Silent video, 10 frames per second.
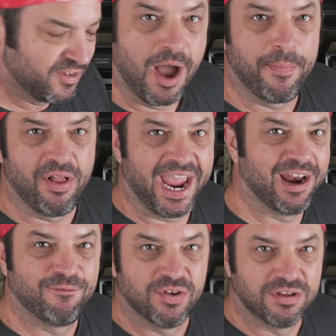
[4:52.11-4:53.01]
couple
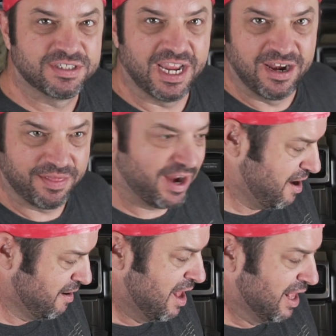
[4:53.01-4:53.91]
handfuls into
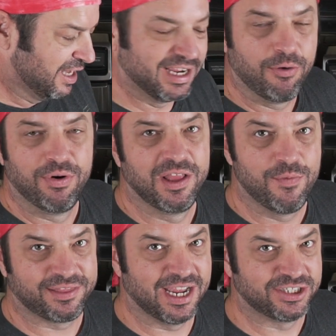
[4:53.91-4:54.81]
here because I really
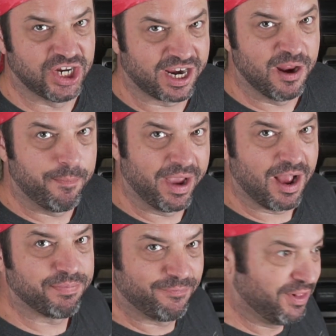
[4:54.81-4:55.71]
want that chicken to pick
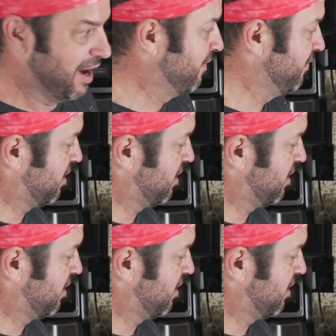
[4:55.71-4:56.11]
up the flavor of